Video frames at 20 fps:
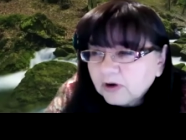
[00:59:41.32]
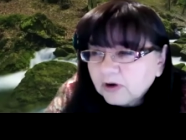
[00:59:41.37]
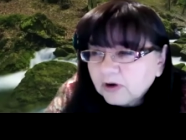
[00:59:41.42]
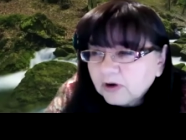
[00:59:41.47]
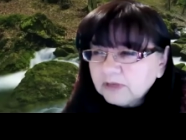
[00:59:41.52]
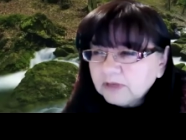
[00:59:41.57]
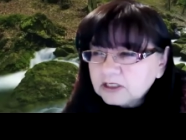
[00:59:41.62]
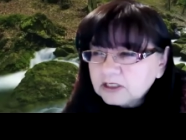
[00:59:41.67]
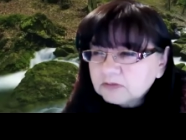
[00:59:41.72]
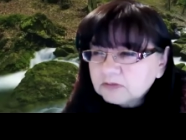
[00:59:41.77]

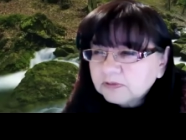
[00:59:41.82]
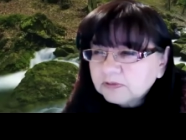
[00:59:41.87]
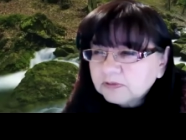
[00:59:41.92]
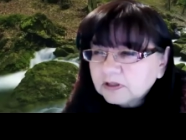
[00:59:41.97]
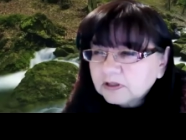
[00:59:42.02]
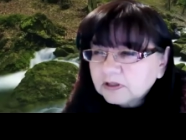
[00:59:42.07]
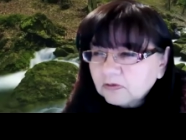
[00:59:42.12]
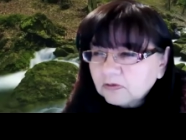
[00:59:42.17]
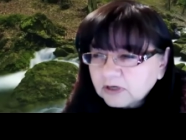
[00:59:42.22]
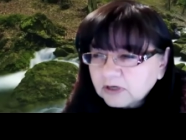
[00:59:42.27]
meetings, but
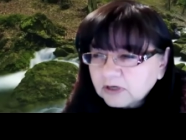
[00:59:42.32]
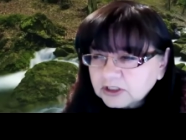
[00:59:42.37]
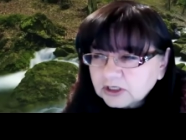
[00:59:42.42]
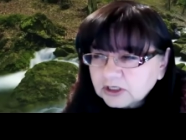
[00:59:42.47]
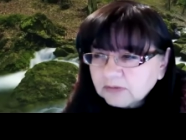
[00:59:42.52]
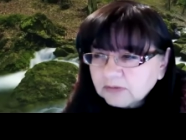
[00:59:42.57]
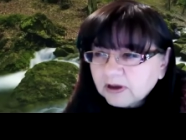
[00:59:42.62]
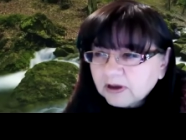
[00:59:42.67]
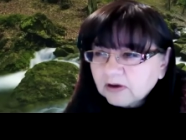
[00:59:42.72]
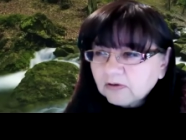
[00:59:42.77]
the
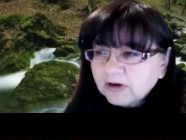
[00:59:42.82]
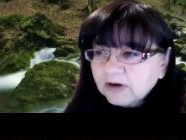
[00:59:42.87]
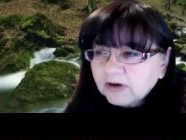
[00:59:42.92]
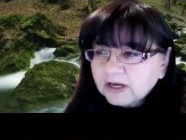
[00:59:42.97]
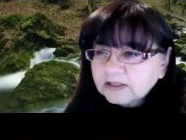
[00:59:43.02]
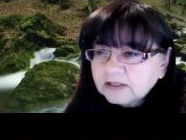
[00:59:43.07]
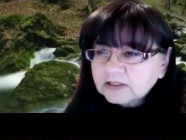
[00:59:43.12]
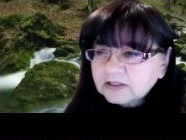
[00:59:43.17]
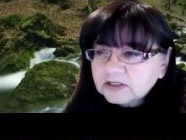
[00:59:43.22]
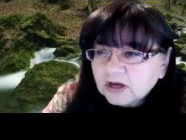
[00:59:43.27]
question about
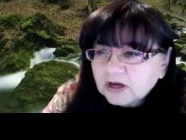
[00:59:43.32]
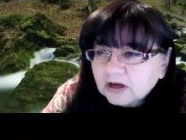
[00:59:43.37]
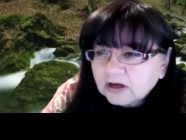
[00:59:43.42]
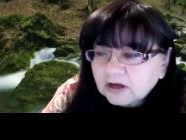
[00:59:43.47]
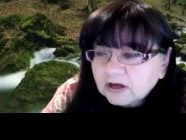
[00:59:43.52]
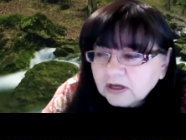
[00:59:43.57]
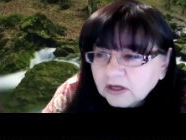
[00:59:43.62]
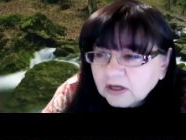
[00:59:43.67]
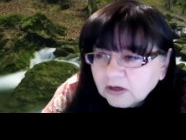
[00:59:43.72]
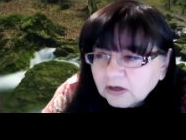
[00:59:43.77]
grants.
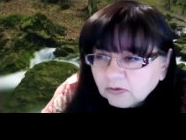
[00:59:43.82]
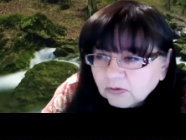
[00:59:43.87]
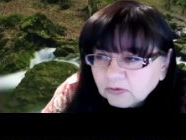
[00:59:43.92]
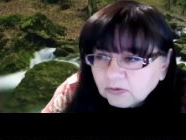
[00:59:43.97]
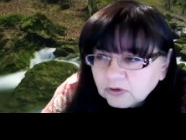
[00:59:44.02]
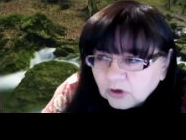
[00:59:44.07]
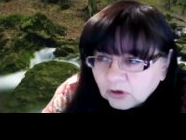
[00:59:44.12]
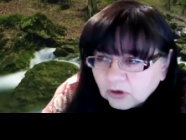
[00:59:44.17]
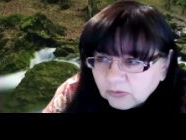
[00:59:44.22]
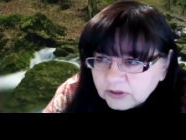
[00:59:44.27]
Are
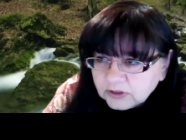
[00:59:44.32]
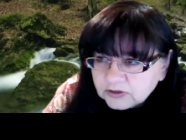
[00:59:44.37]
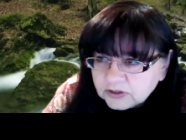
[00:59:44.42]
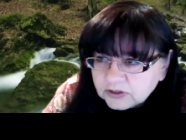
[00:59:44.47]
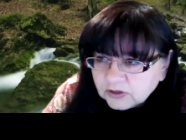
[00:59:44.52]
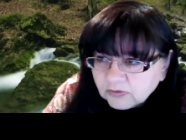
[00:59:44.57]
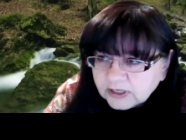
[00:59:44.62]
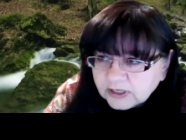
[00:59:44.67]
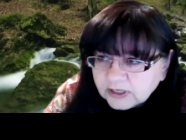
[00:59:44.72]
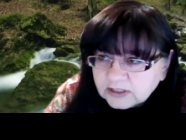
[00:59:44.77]
we
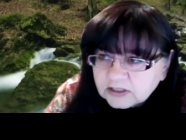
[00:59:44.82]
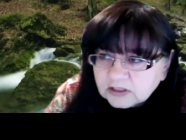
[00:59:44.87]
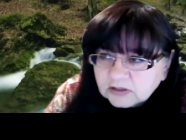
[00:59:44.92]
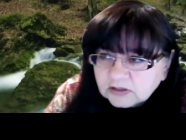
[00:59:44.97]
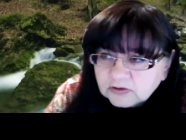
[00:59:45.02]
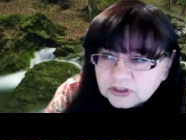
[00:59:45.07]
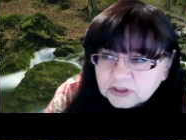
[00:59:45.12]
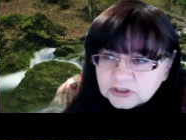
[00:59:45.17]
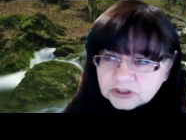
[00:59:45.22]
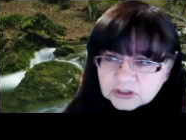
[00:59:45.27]
using grant
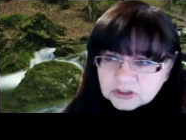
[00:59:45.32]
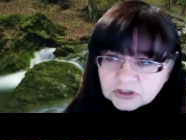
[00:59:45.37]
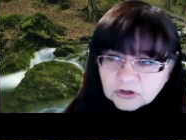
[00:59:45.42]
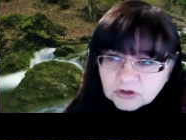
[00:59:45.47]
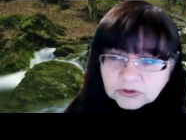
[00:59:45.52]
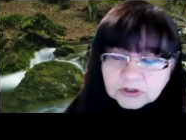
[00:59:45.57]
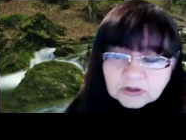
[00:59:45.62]
solutions?